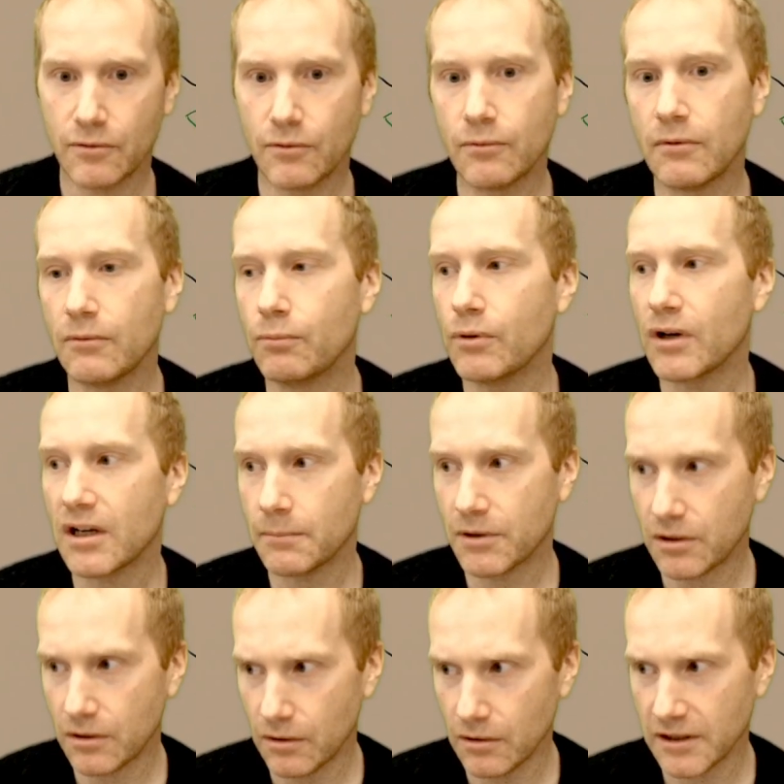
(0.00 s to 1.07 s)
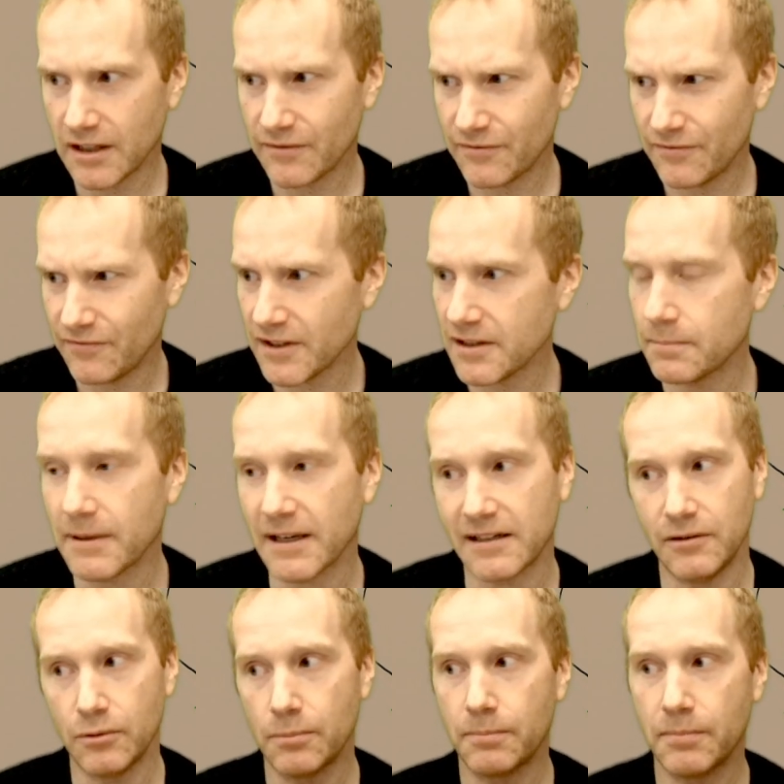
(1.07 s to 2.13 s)
what I'm calling a feedback
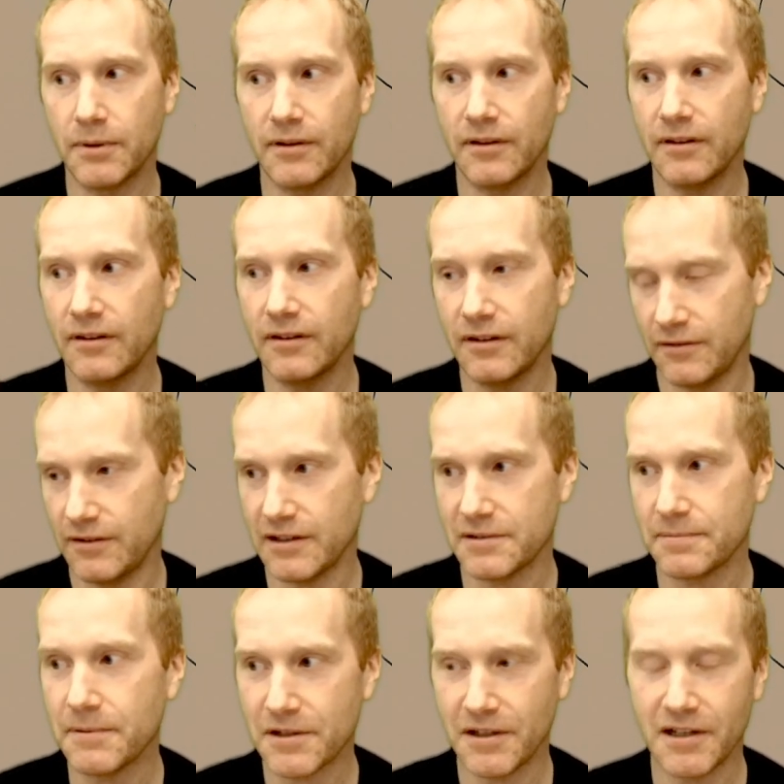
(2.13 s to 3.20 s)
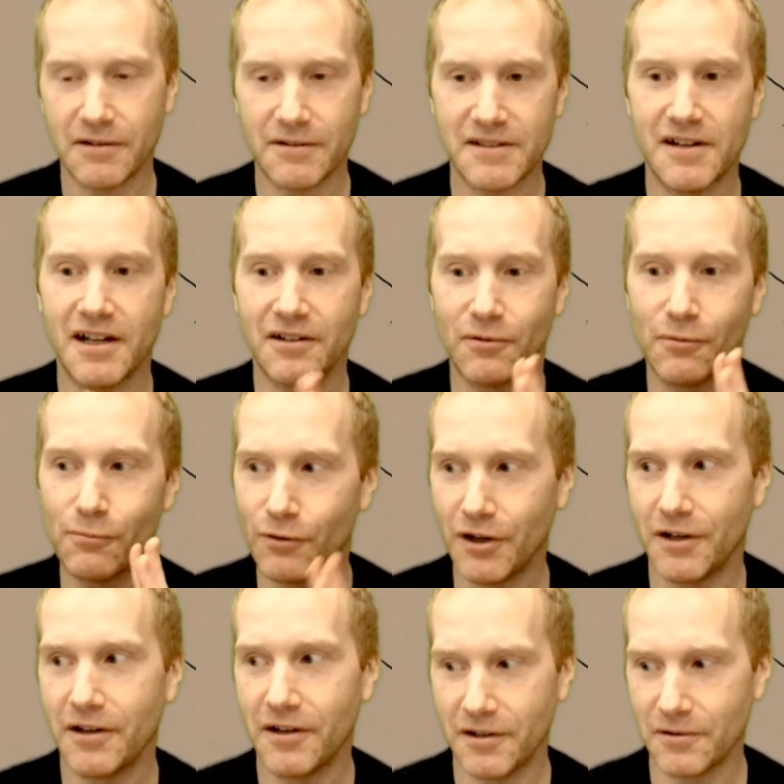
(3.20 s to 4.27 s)
loop. The expression here is not
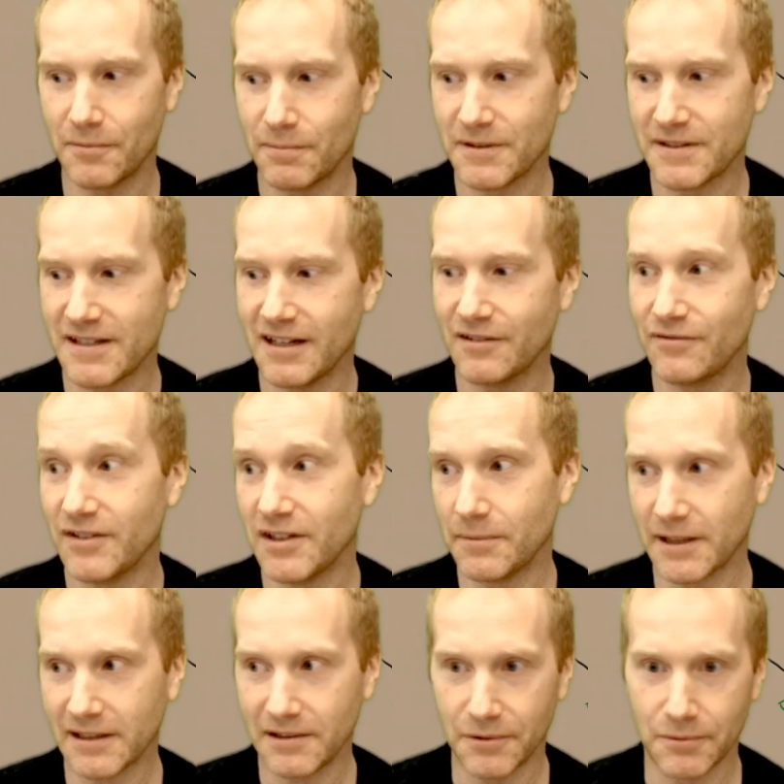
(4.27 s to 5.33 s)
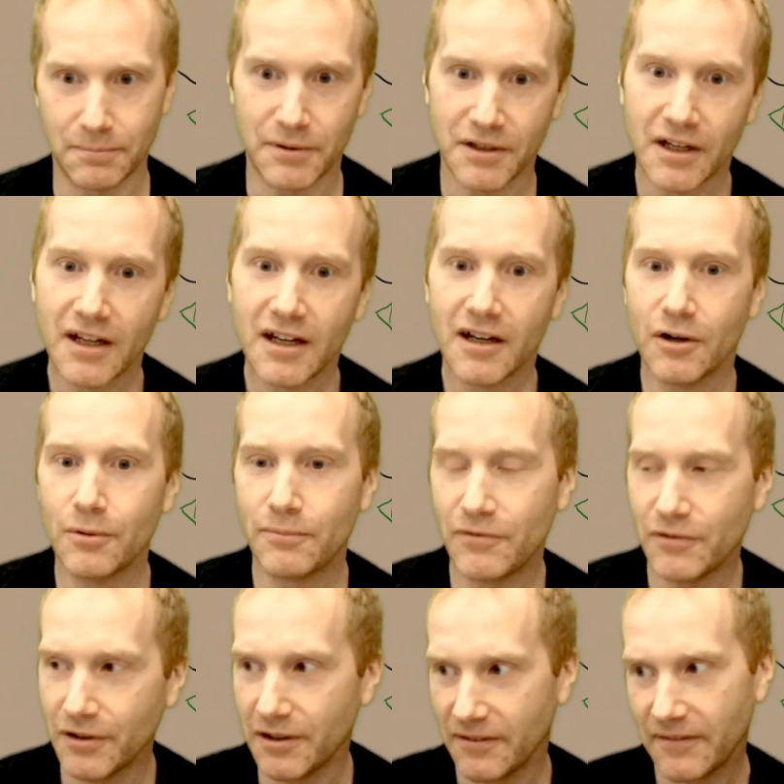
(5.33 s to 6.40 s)
100% feedback loop, but
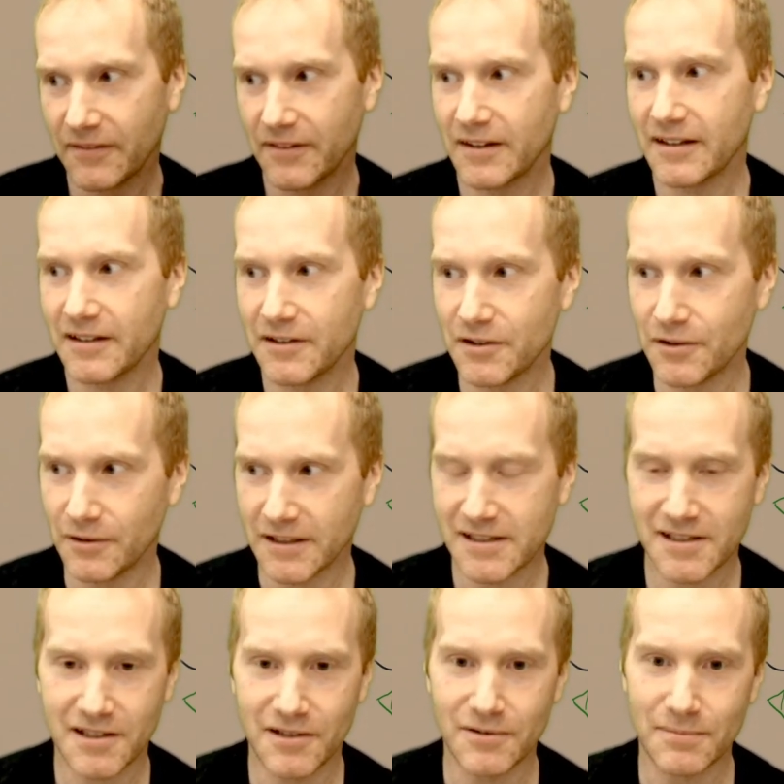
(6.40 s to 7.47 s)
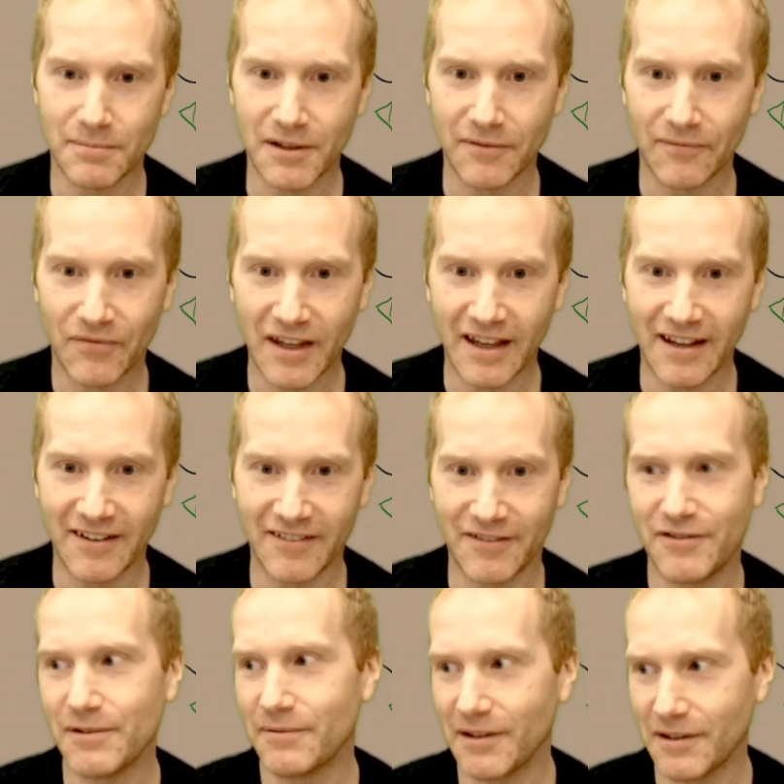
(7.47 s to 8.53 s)
hopefully you'll excuse me. But
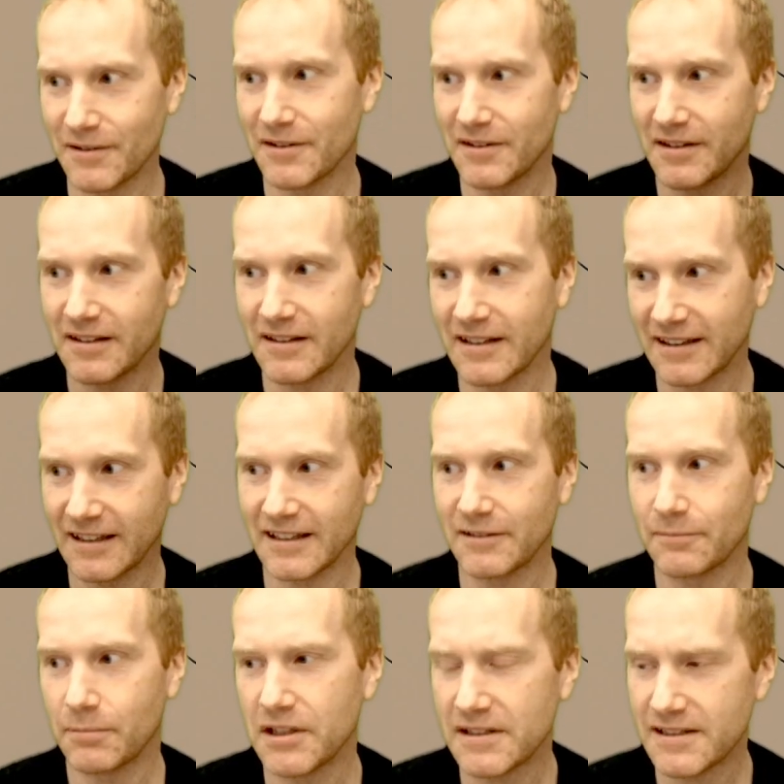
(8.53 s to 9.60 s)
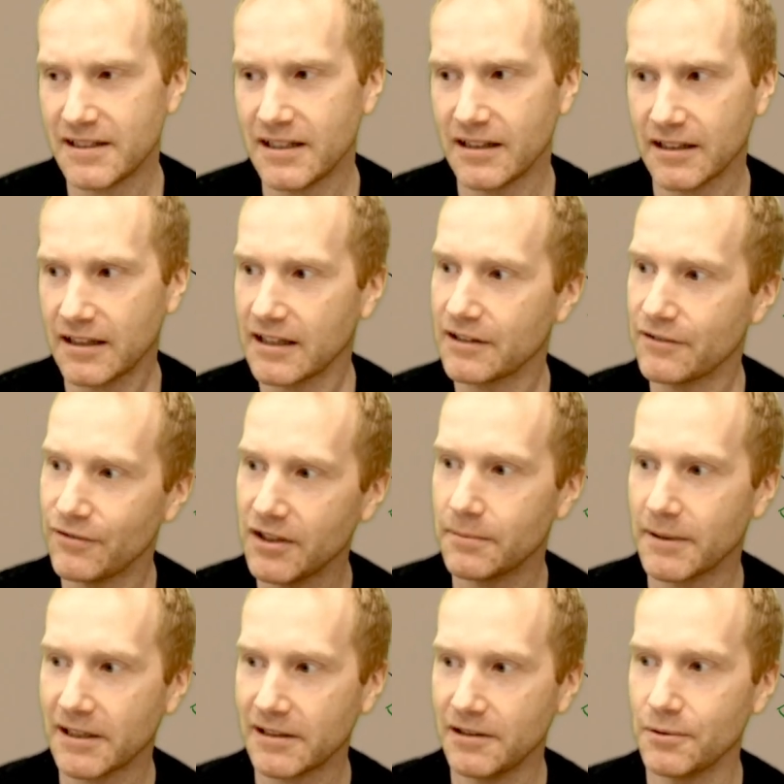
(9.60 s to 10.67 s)
it's still like
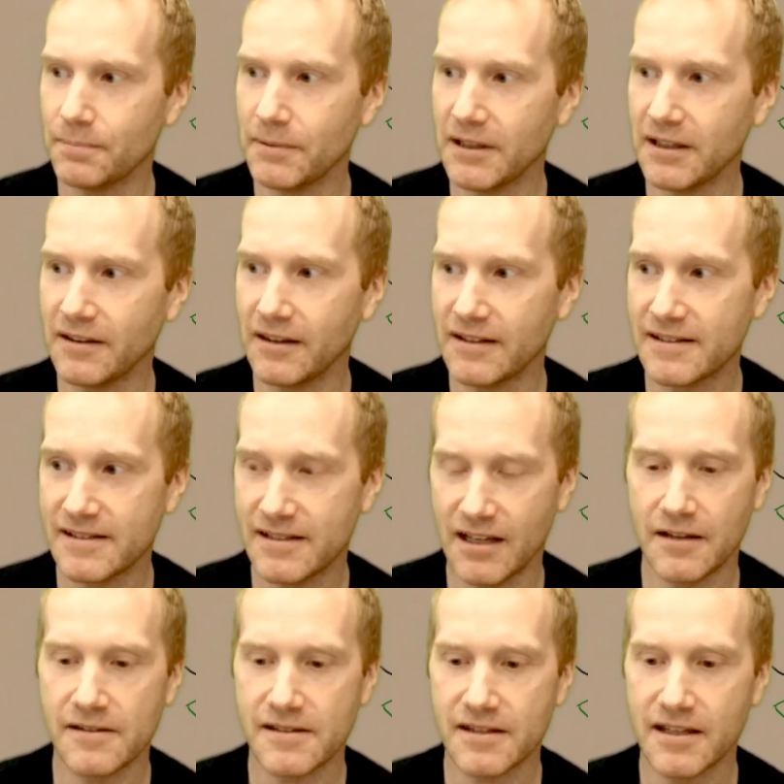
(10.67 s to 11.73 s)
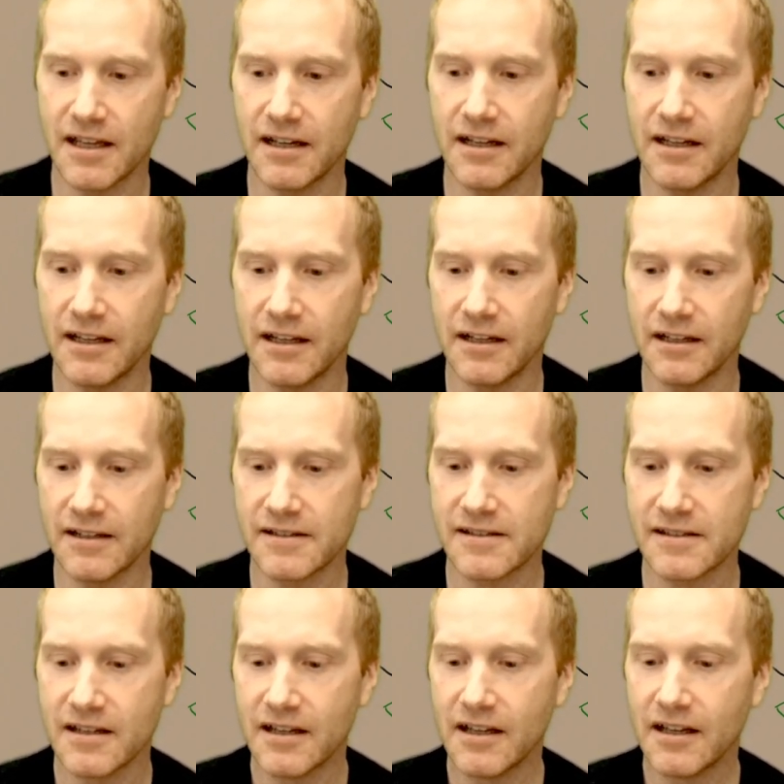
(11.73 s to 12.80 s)
feedback loop in the sense that it
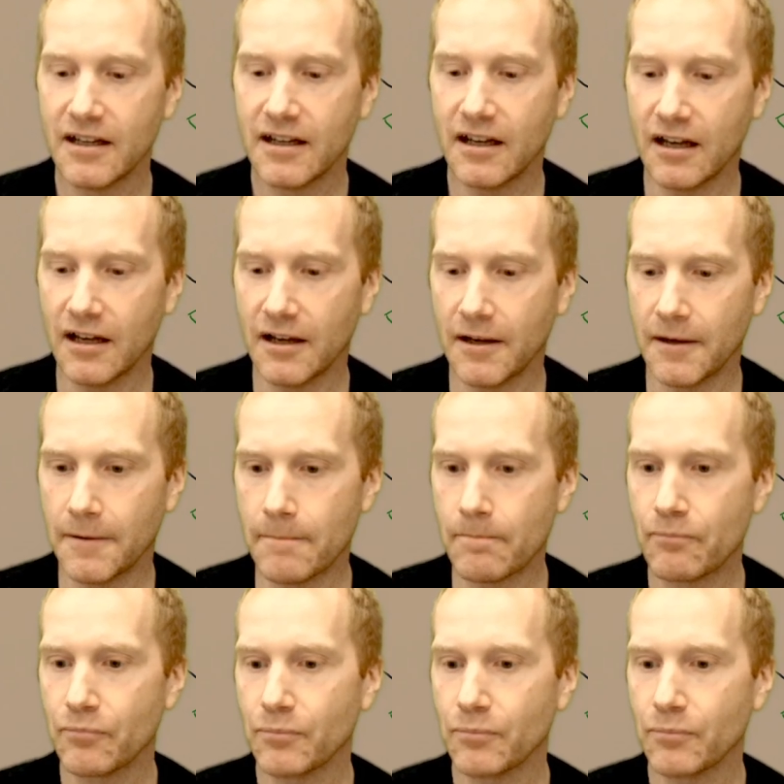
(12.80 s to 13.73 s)
is, there's